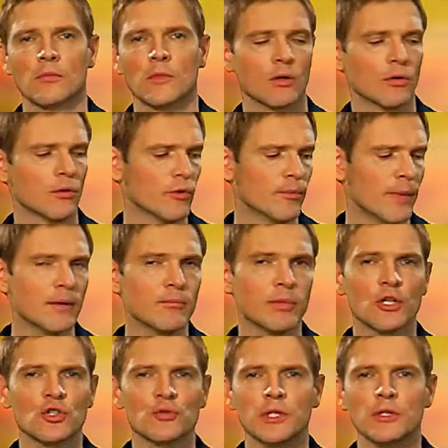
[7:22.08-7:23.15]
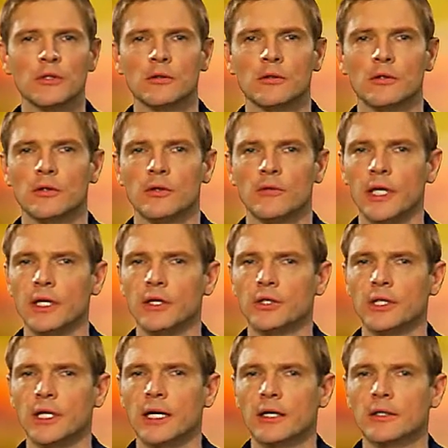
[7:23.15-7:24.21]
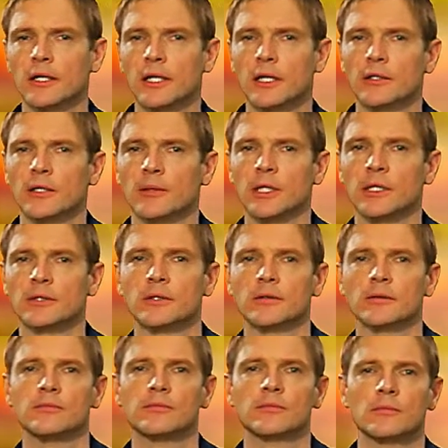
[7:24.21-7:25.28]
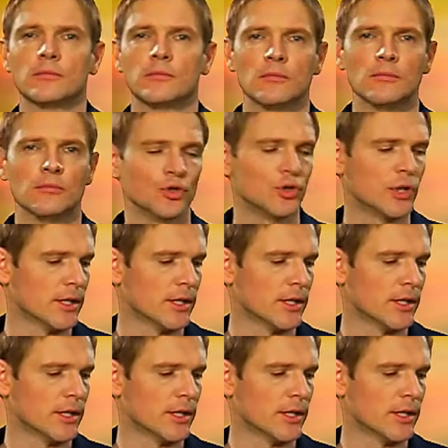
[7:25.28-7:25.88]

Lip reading: locking devices each. In my example, I select the